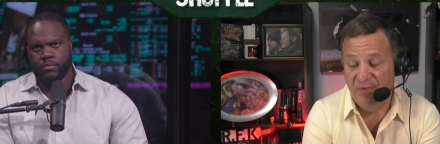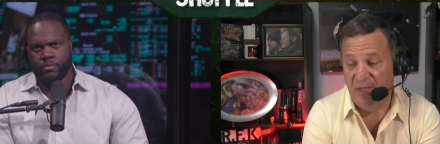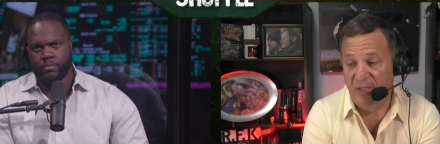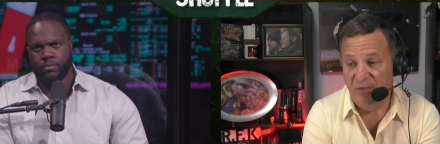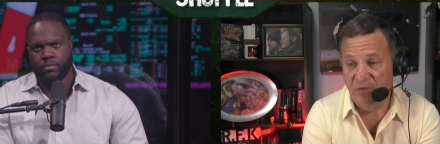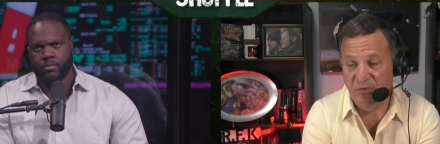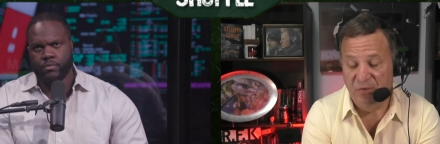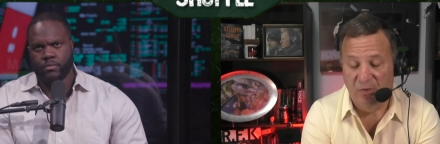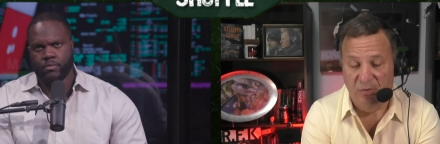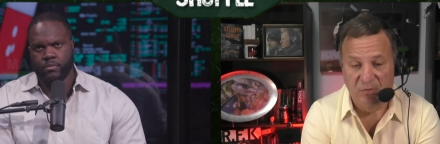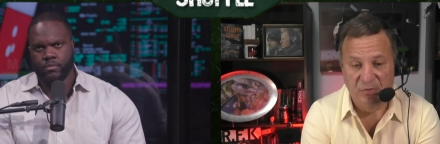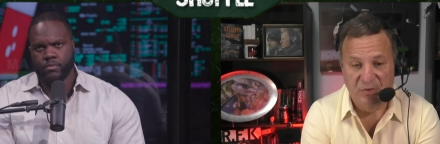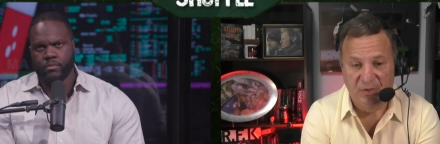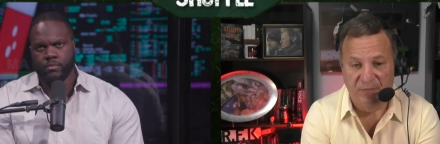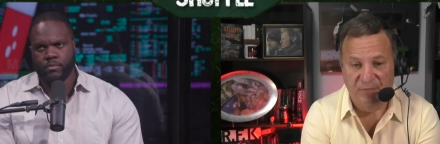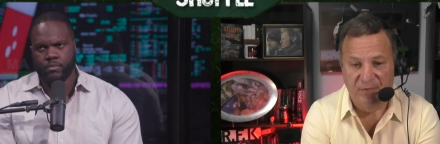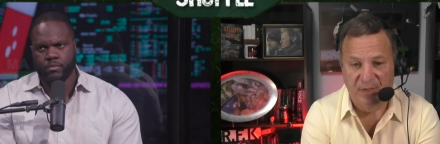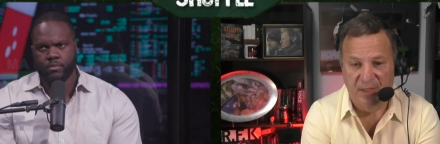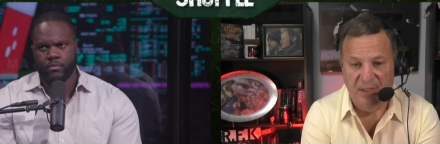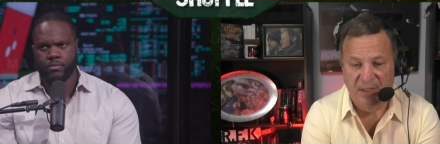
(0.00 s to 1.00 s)
Speaker 1: Vance
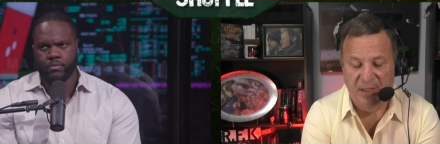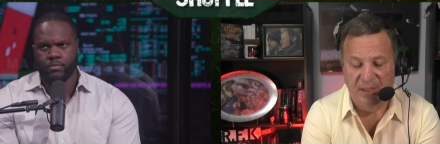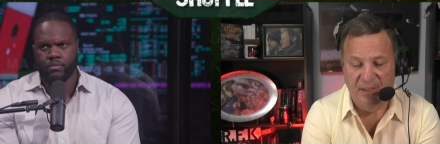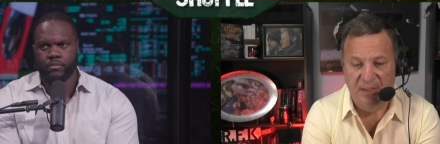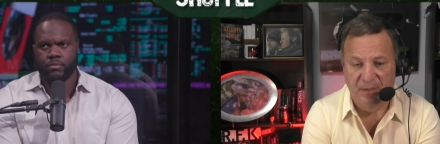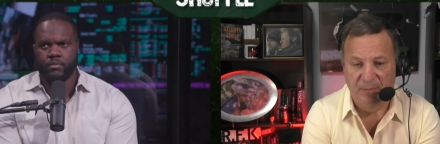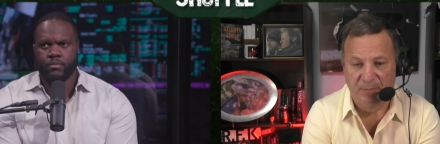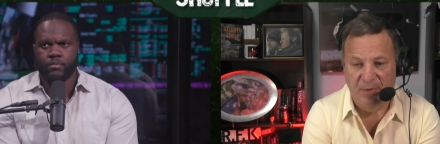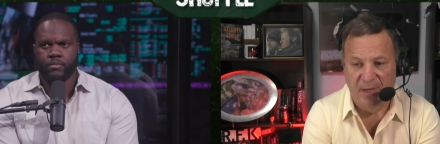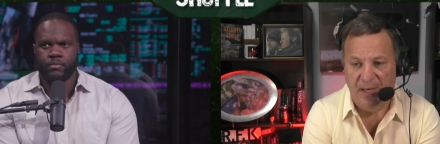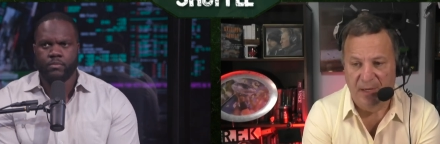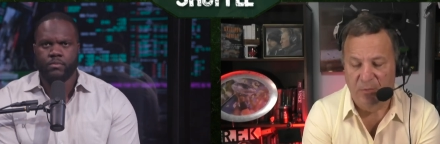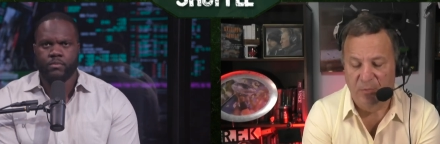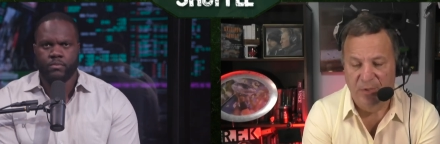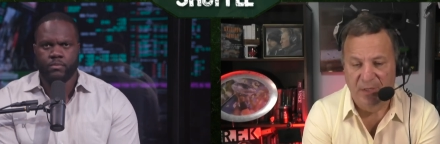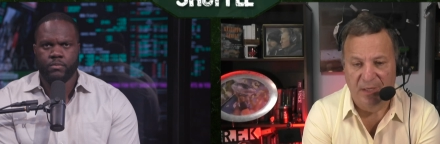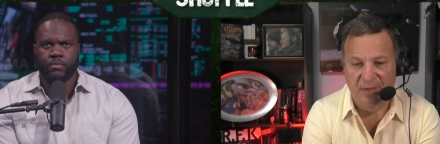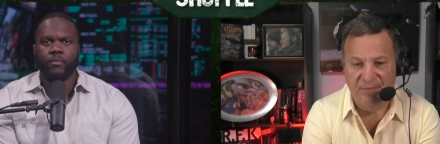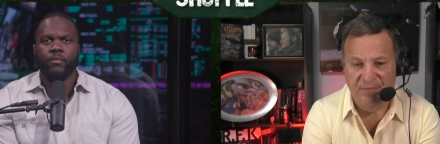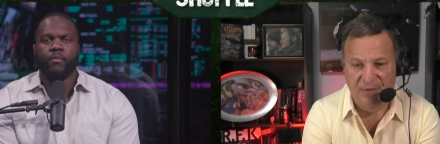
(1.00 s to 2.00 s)
Joseph. They get him
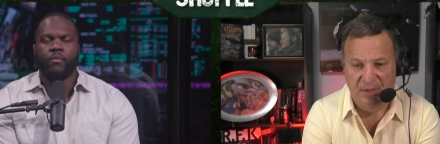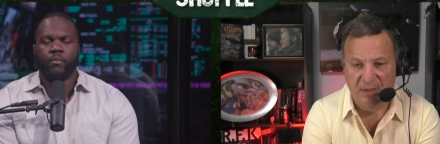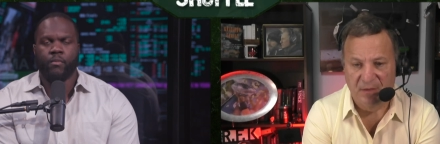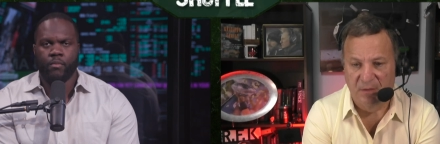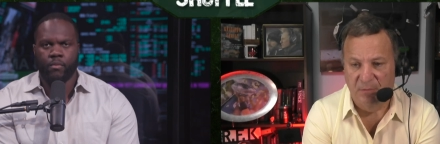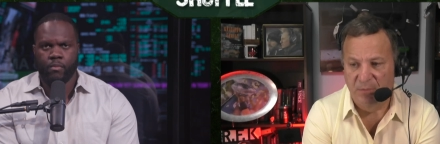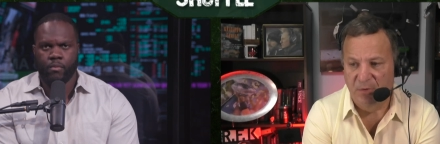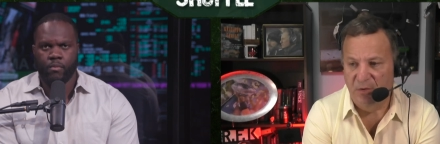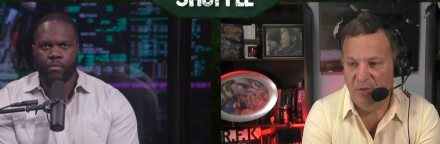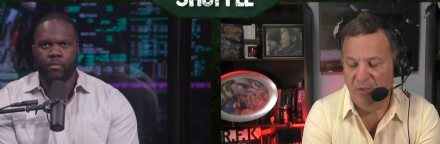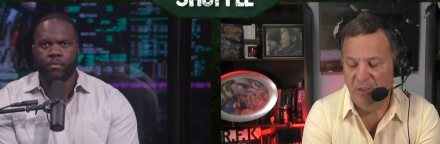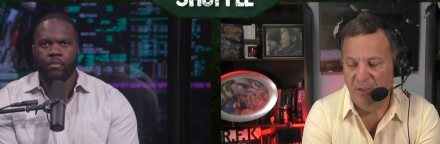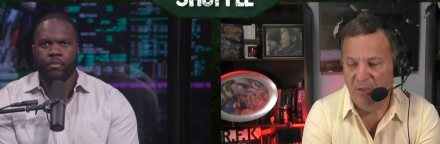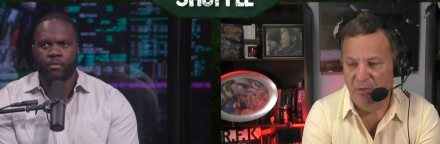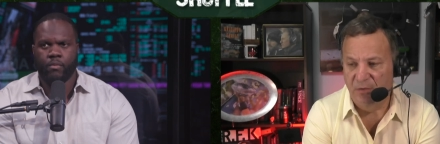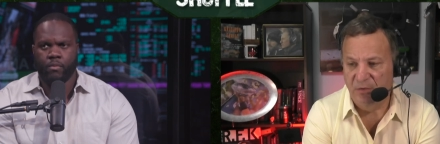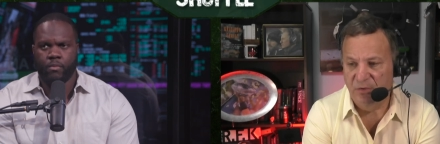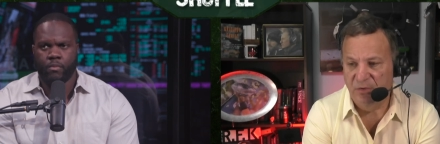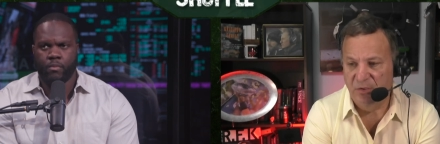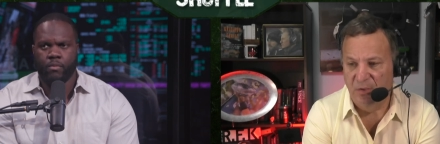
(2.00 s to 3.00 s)
back. We had Vic
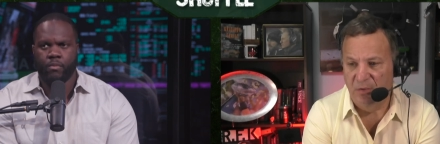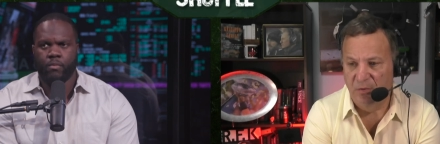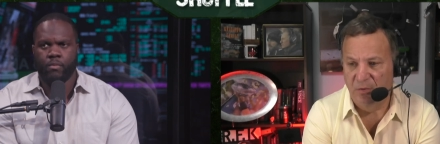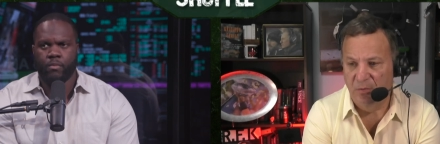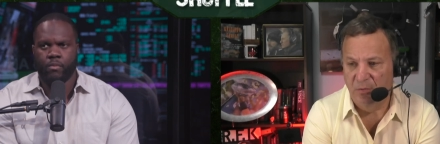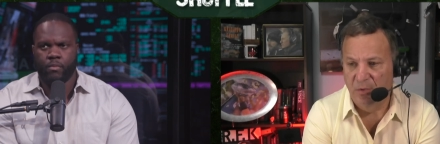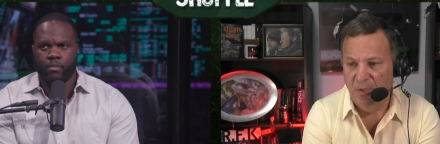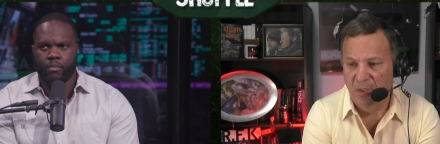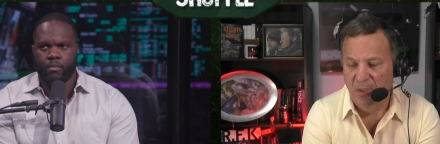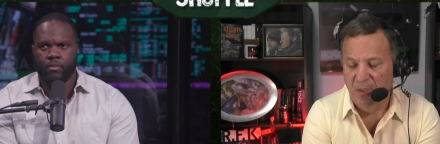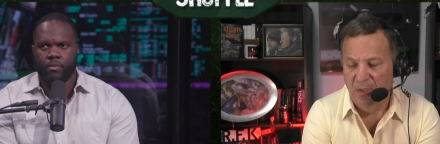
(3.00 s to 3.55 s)
Lombardi on the show